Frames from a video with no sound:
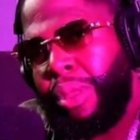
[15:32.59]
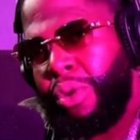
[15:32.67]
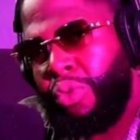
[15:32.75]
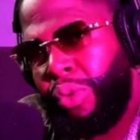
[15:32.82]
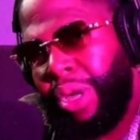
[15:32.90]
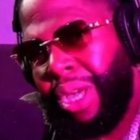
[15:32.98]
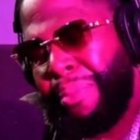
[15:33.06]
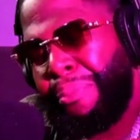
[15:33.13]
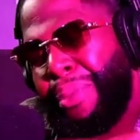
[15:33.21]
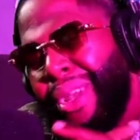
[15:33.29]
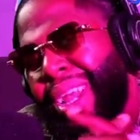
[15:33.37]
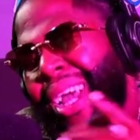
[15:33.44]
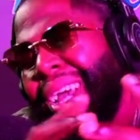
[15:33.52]
a little bit of
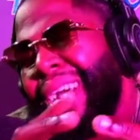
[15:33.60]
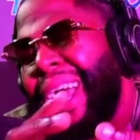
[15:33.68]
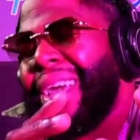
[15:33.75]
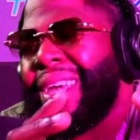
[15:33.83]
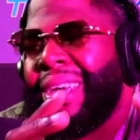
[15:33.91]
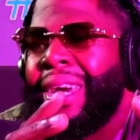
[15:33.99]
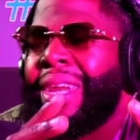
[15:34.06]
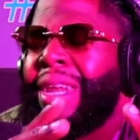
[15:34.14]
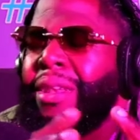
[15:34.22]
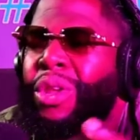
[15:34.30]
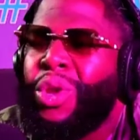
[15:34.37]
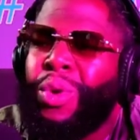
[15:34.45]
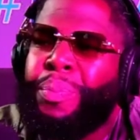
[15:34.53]
reggae, but I
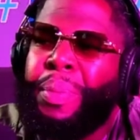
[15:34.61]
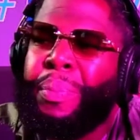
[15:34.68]
get it.